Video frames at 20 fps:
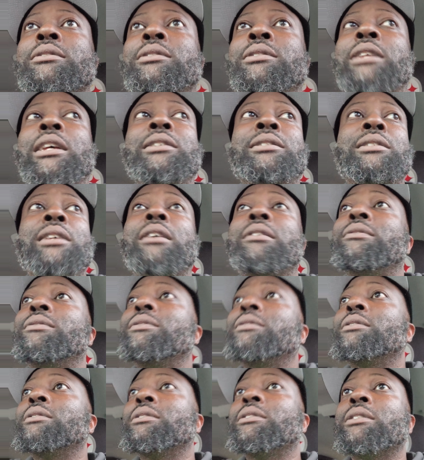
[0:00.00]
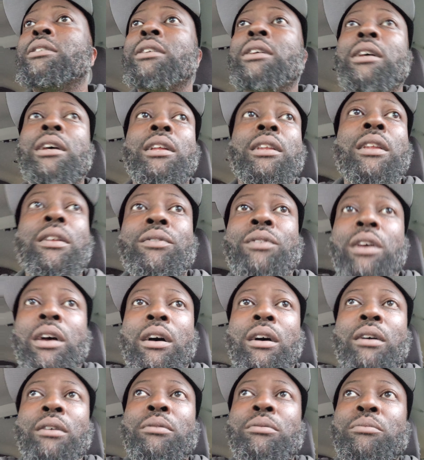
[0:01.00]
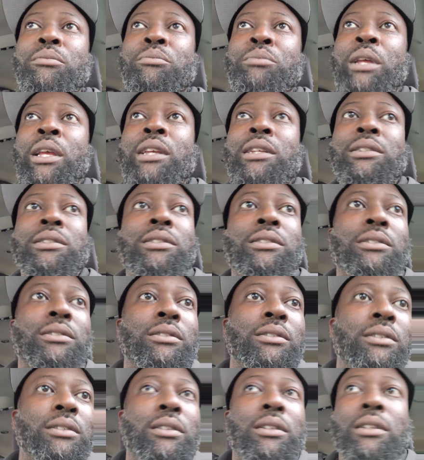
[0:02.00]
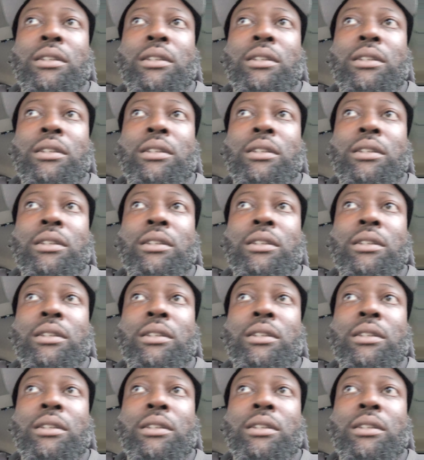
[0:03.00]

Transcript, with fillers: stay safe. Love y'all. Peace.